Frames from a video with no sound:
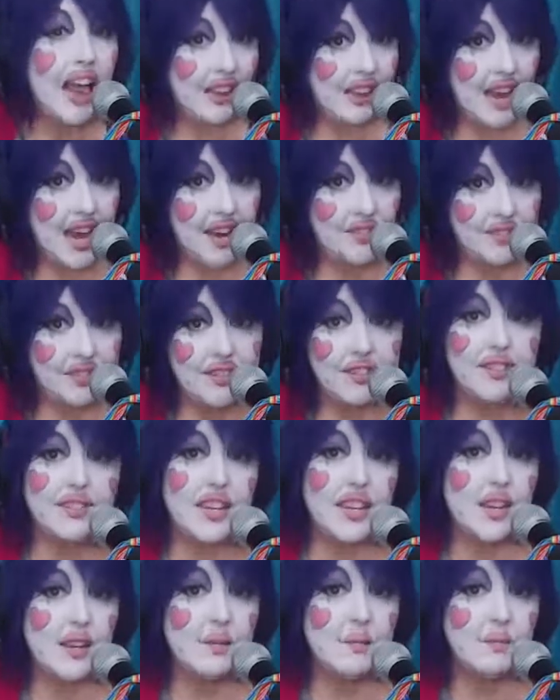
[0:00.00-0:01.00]
Life's a
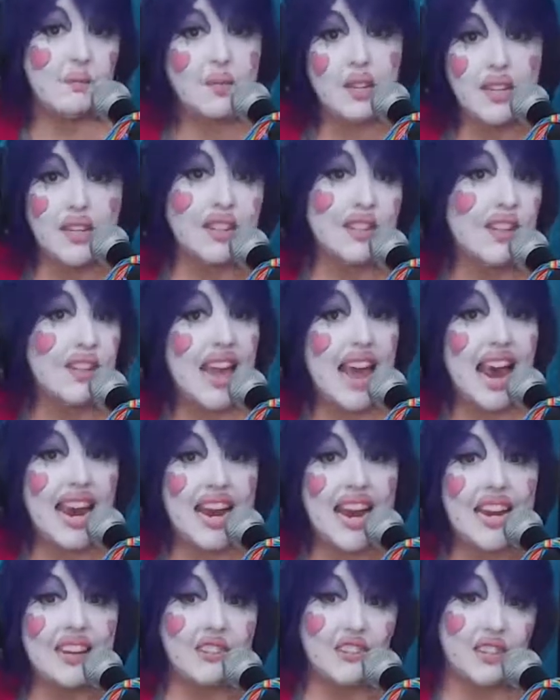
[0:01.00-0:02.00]

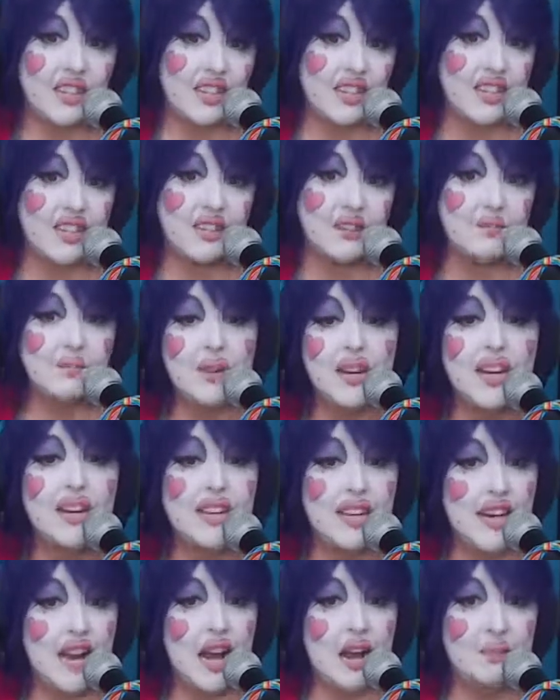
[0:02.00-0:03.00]
simulation, but
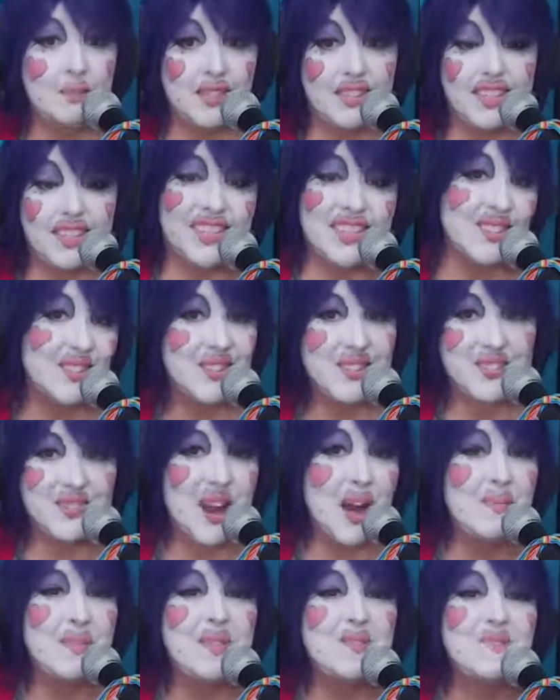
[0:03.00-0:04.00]
I'm still
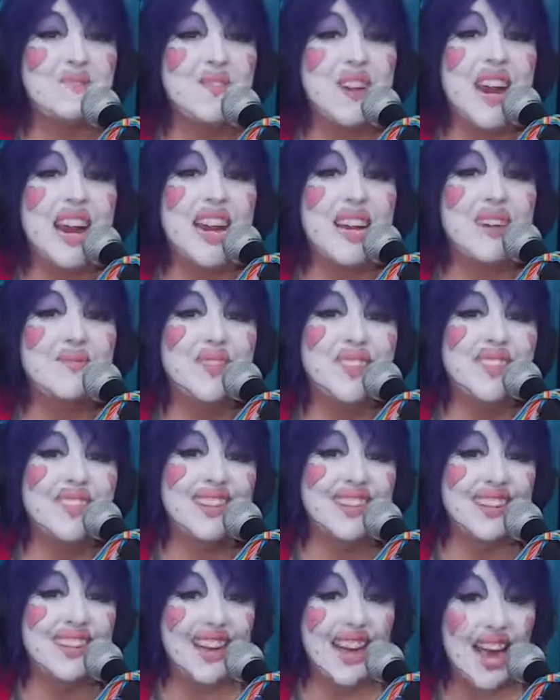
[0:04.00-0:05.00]
dropping frames.
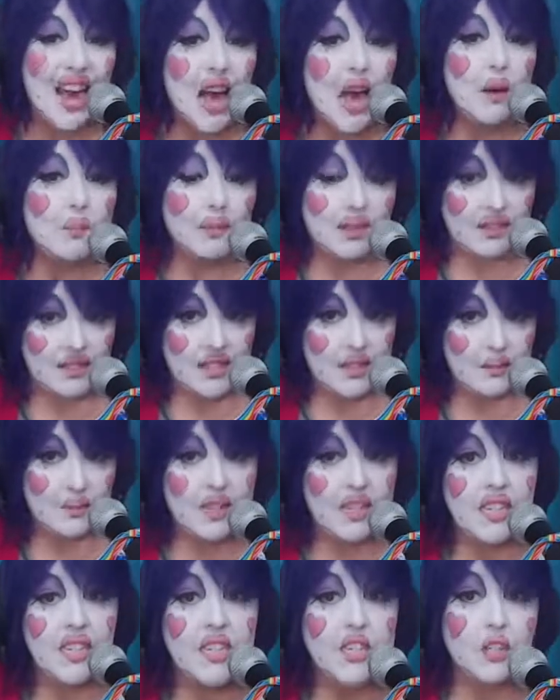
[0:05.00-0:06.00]

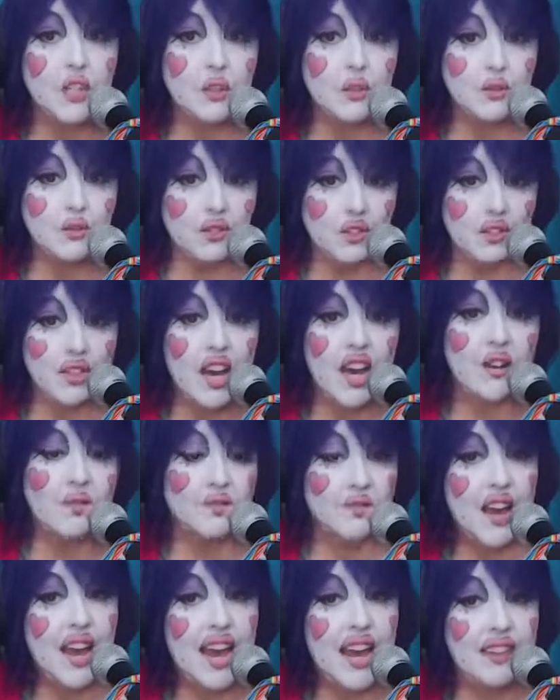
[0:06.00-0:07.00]
CPU's not
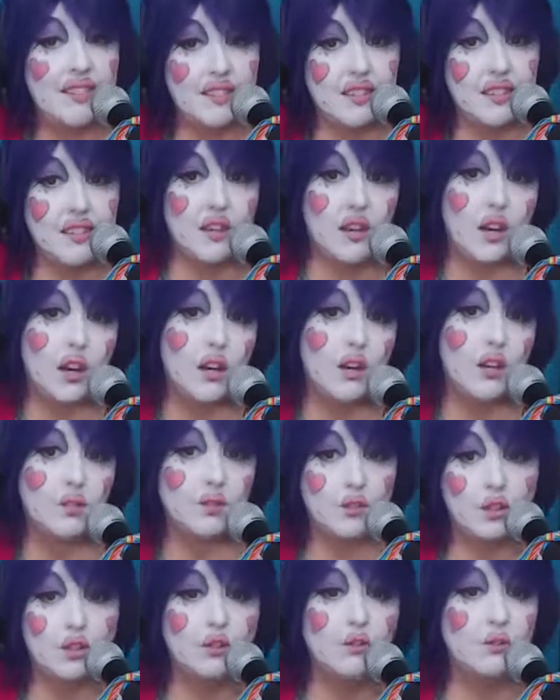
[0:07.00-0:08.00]
fast enough
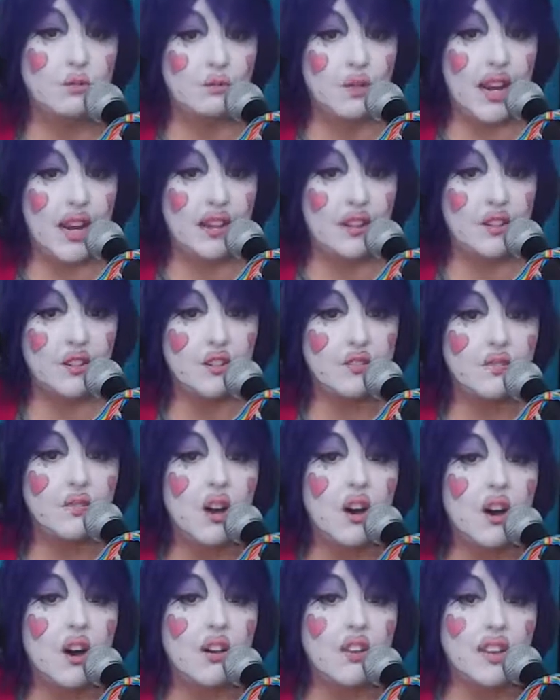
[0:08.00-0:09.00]
to render
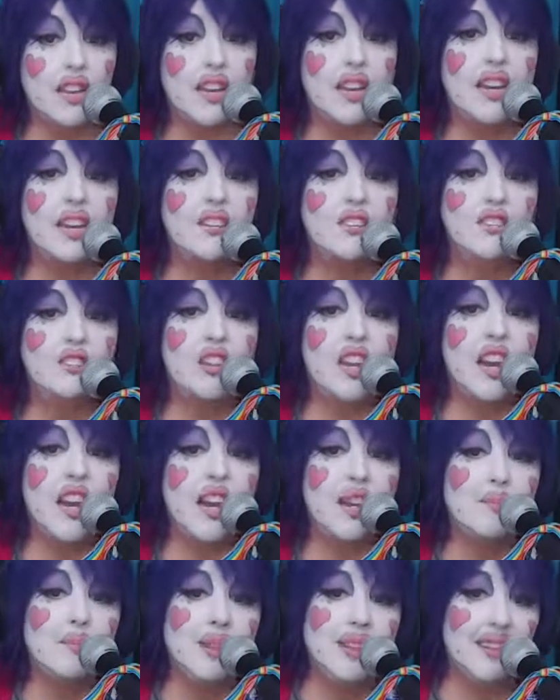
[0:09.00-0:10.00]
all this
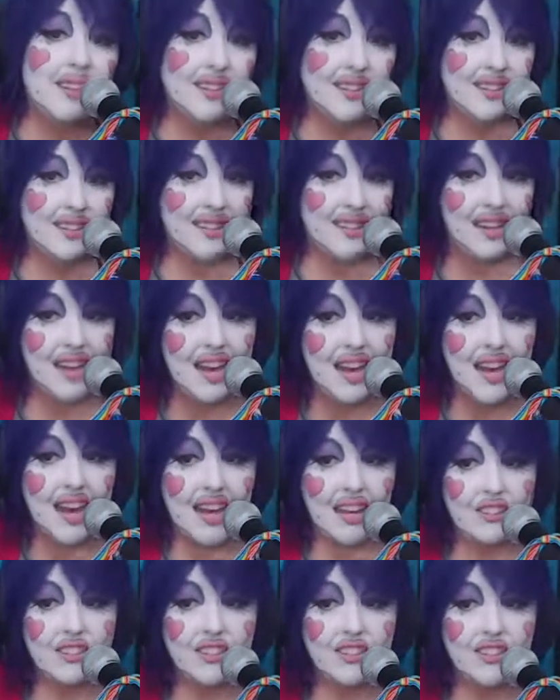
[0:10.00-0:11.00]
shame.
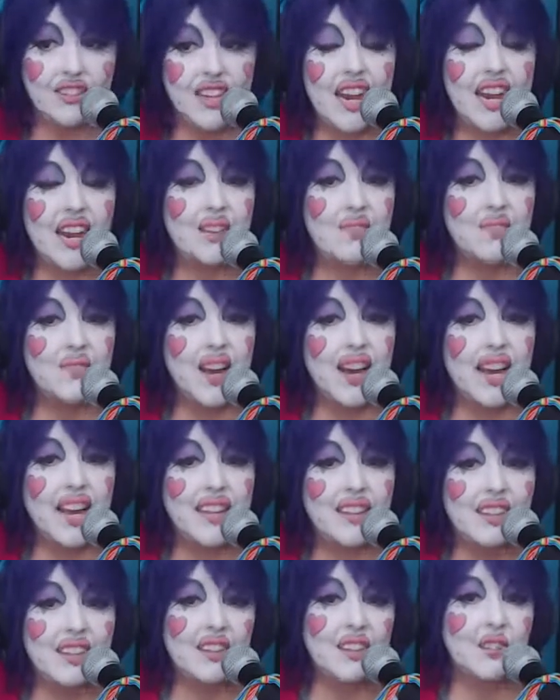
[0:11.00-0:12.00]
I just can't
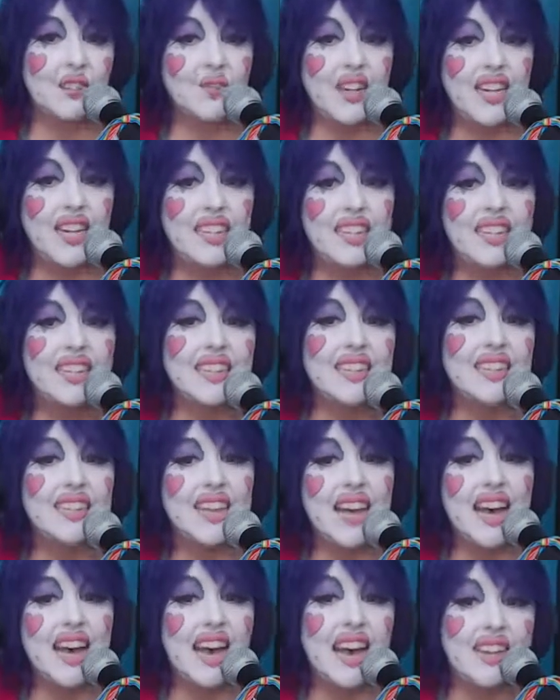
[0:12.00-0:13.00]
fight this feeling
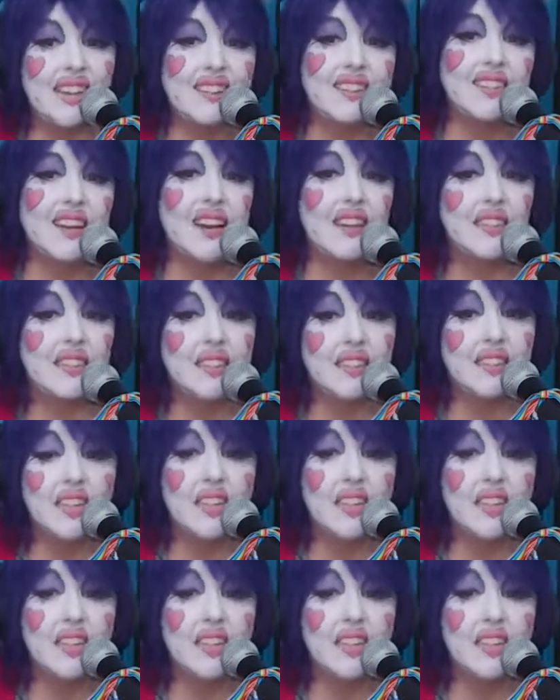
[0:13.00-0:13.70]
like I've done